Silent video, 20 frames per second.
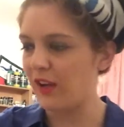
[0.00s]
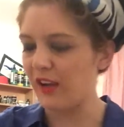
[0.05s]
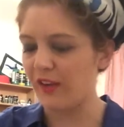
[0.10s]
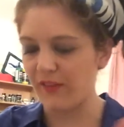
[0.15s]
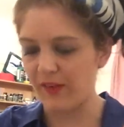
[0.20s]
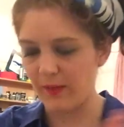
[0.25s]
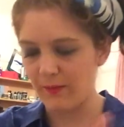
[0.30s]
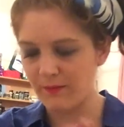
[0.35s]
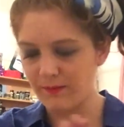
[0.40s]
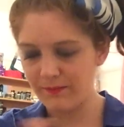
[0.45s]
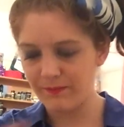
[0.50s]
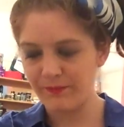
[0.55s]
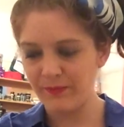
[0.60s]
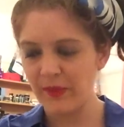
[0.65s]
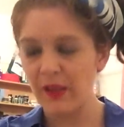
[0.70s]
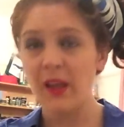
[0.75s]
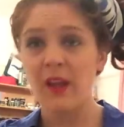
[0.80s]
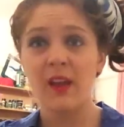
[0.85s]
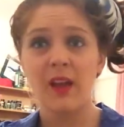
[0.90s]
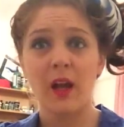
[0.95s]
I love it.
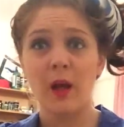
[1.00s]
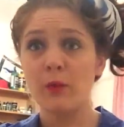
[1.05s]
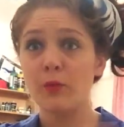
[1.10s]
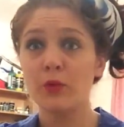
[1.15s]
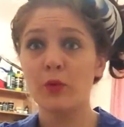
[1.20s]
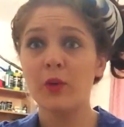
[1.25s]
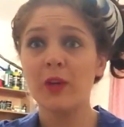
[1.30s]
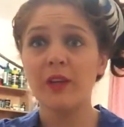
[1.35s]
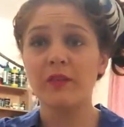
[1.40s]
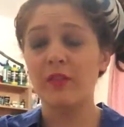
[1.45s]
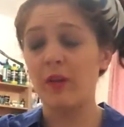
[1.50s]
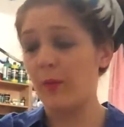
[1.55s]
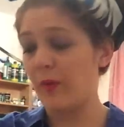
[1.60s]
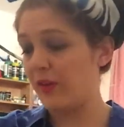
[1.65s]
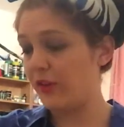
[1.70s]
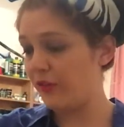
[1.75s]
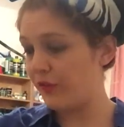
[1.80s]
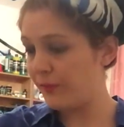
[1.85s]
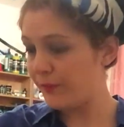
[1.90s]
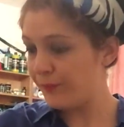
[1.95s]
I'm talking
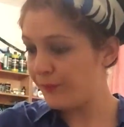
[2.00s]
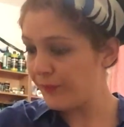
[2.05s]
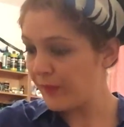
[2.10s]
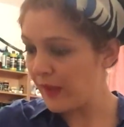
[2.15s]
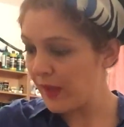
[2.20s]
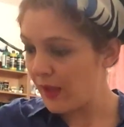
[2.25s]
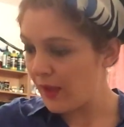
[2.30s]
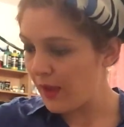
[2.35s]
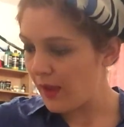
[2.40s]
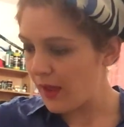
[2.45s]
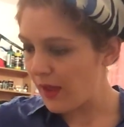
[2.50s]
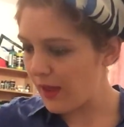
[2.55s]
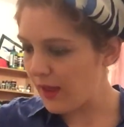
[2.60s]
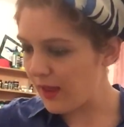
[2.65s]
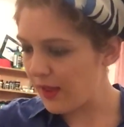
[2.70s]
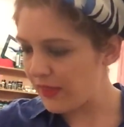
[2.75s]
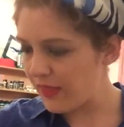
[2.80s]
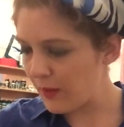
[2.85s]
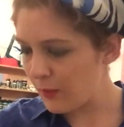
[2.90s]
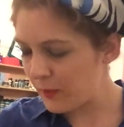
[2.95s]
rubbish.
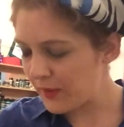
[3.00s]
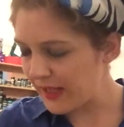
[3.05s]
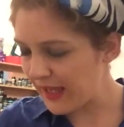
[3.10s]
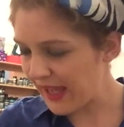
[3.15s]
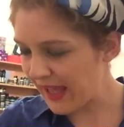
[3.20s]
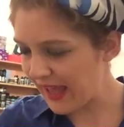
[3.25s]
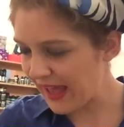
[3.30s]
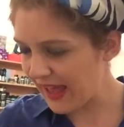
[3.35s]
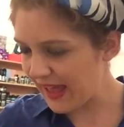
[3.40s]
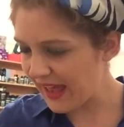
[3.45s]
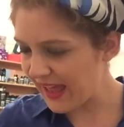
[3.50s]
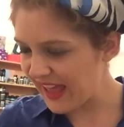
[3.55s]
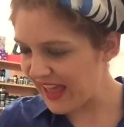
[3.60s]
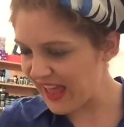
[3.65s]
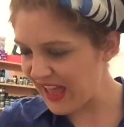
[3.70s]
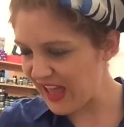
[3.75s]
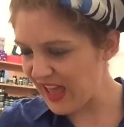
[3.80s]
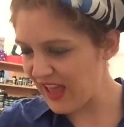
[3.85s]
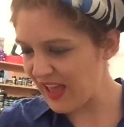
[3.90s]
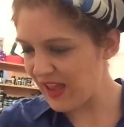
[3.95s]
Uh, then we
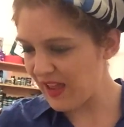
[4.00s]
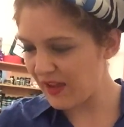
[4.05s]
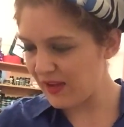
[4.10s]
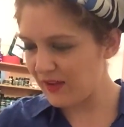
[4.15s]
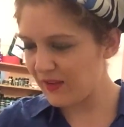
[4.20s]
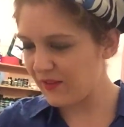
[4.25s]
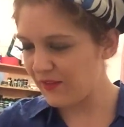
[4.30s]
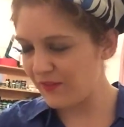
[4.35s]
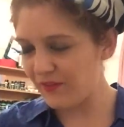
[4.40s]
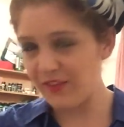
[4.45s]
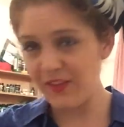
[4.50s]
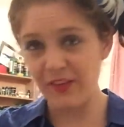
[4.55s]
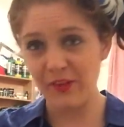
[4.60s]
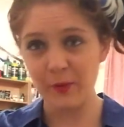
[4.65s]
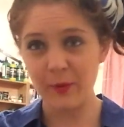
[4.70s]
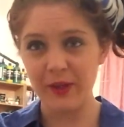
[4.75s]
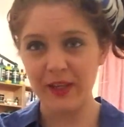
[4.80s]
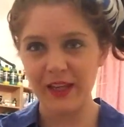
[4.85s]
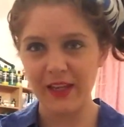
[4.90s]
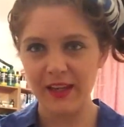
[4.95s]
have this
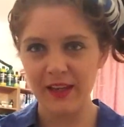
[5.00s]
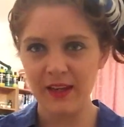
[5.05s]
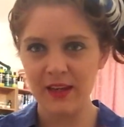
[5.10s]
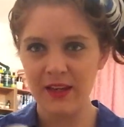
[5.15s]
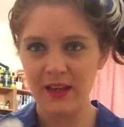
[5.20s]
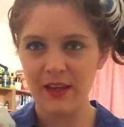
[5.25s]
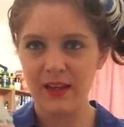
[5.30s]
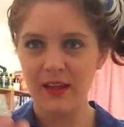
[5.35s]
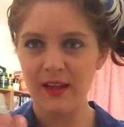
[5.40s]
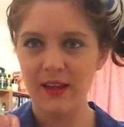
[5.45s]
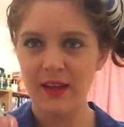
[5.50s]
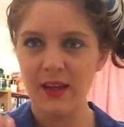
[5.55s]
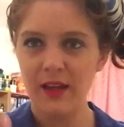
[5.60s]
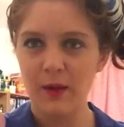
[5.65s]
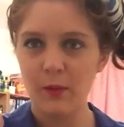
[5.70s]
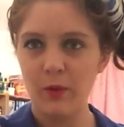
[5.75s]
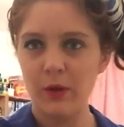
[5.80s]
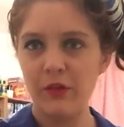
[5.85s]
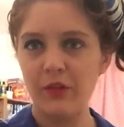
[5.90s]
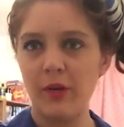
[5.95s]
one here,
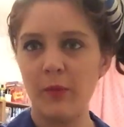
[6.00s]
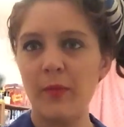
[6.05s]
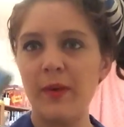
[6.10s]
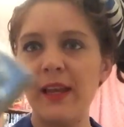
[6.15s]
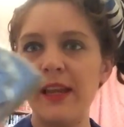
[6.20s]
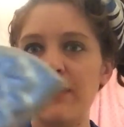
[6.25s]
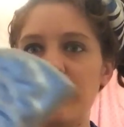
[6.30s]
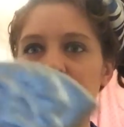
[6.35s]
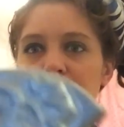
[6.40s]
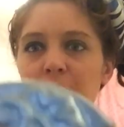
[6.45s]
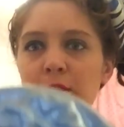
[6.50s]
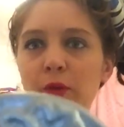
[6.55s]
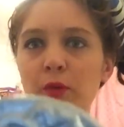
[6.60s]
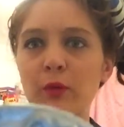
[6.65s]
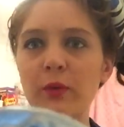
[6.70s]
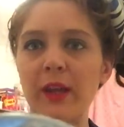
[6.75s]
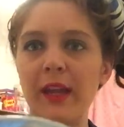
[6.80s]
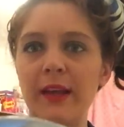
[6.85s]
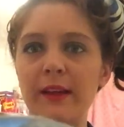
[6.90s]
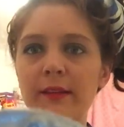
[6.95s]
which I believe is
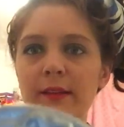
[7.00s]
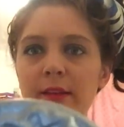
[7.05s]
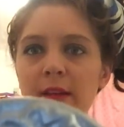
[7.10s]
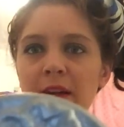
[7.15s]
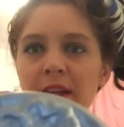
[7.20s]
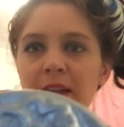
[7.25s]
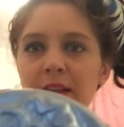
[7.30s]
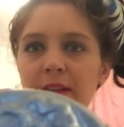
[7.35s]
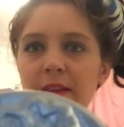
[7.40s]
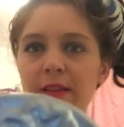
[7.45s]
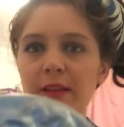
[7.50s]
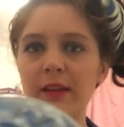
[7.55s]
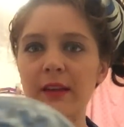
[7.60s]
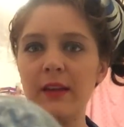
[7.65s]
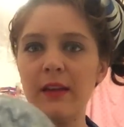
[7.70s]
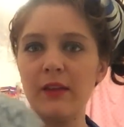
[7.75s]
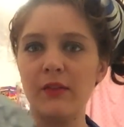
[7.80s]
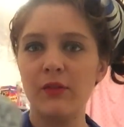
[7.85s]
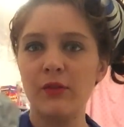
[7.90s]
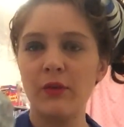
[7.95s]
called Excite,
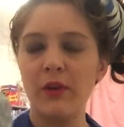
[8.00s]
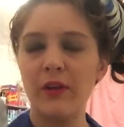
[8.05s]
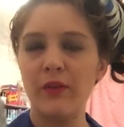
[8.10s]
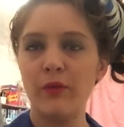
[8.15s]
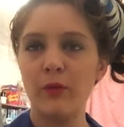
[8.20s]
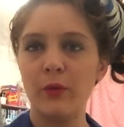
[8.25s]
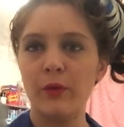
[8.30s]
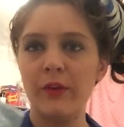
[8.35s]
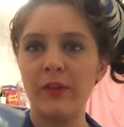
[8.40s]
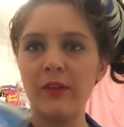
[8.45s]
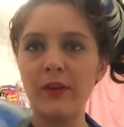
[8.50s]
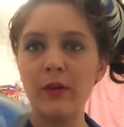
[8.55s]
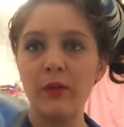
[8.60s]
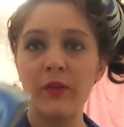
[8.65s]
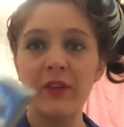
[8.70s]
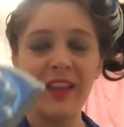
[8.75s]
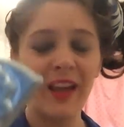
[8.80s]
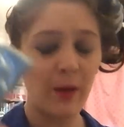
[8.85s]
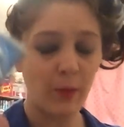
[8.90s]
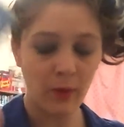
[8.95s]
and that's straightforward
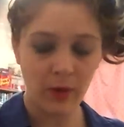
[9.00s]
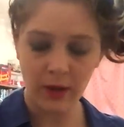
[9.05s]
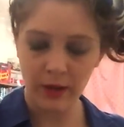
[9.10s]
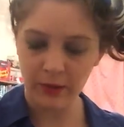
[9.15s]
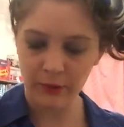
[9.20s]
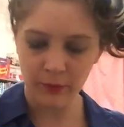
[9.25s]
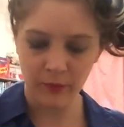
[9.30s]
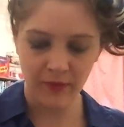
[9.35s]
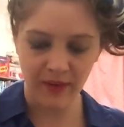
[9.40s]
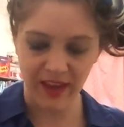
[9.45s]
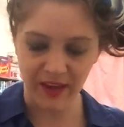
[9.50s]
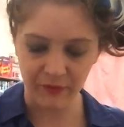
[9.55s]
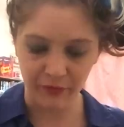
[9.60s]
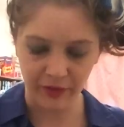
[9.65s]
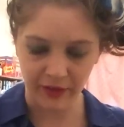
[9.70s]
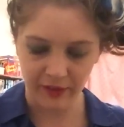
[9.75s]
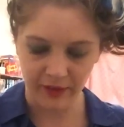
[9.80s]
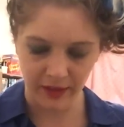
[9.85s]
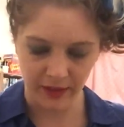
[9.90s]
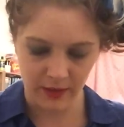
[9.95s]
silver. That works with
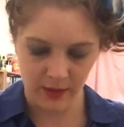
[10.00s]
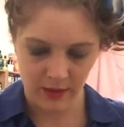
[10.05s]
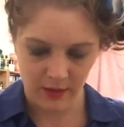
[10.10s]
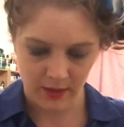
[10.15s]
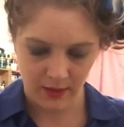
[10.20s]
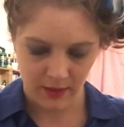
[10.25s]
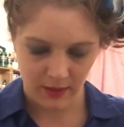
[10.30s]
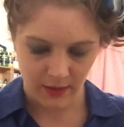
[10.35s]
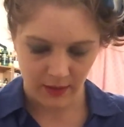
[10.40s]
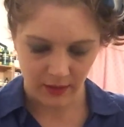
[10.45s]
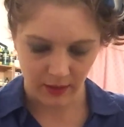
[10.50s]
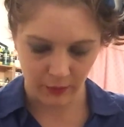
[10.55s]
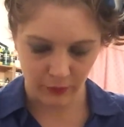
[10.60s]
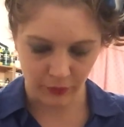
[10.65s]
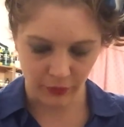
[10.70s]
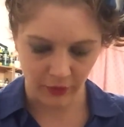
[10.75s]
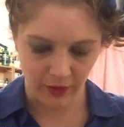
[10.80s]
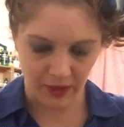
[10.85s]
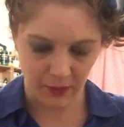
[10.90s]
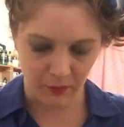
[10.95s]
everything. I've
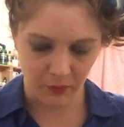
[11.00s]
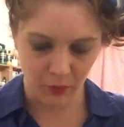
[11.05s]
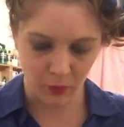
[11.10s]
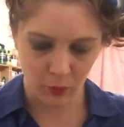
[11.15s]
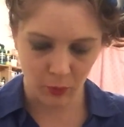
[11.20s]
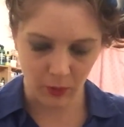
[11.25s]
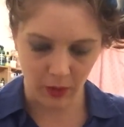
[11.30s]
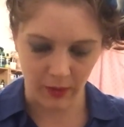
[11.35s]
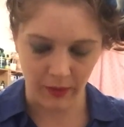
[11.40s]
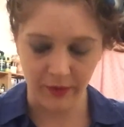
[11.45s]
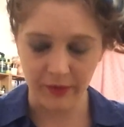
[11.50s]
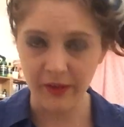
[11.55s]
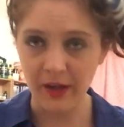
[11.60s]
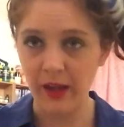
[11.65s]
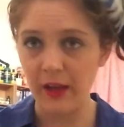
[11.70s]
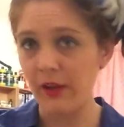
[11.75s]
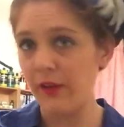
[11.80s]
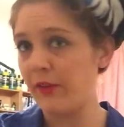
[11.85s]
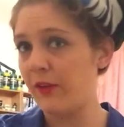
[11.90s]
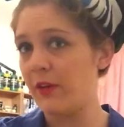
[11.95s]
tried it with all of these
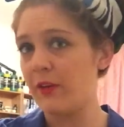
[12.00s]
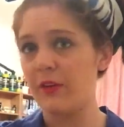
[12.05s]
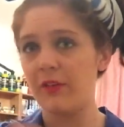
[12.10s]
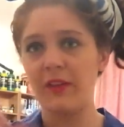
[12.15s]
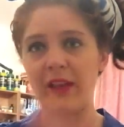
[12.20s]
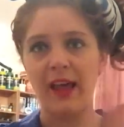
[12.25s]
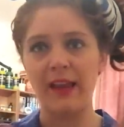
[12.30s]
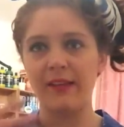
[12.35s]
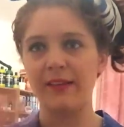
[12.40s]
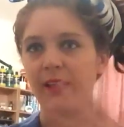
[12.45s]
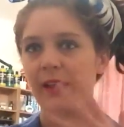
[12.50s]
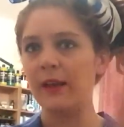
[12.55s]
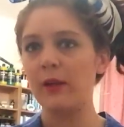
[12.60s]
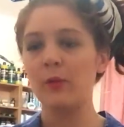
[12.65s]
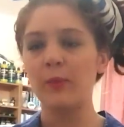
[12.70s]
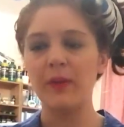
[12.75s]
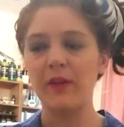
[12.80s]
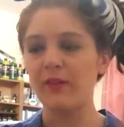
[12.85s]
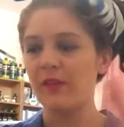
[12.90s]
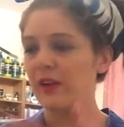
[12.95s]
colours and it just adds that
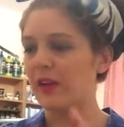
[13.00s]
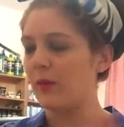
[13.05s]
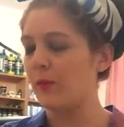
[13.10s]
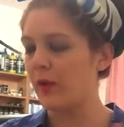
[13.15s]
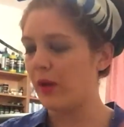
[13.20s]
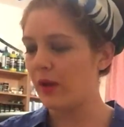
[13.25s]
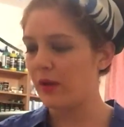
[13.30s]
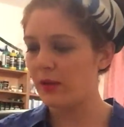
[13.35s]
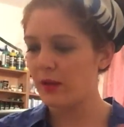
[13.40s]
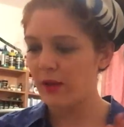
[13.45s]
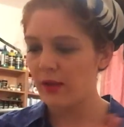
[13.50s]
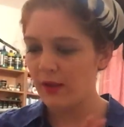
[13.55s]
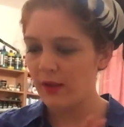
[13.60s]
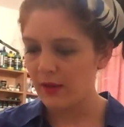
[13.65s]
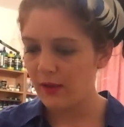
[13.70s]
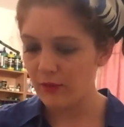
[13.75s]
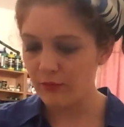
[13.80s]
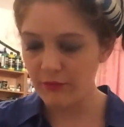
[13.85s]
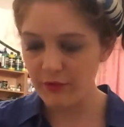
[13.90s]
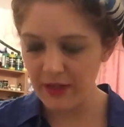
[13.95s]
little bit of glimmer.
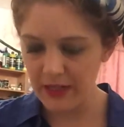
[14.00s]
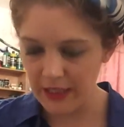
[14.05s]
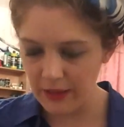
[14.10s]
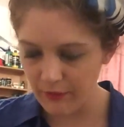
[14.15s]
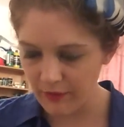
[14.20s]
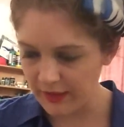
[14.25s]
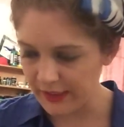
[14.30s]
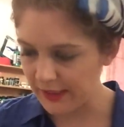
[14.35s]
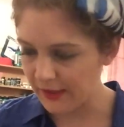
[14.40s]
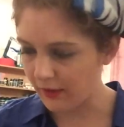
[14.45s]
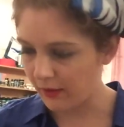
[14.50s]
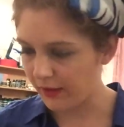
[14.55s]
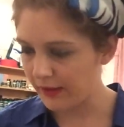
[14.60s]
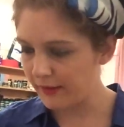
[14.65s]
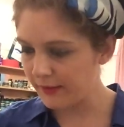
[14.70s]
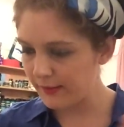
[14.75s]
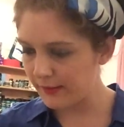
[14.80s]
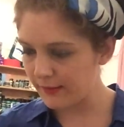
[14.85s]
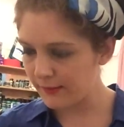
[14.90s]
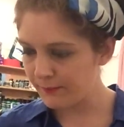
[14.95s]
Really, really
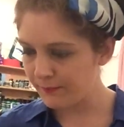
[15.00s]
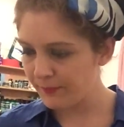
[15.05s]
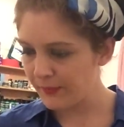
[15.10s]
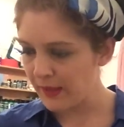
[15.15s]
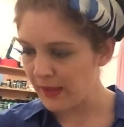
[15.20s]
nice.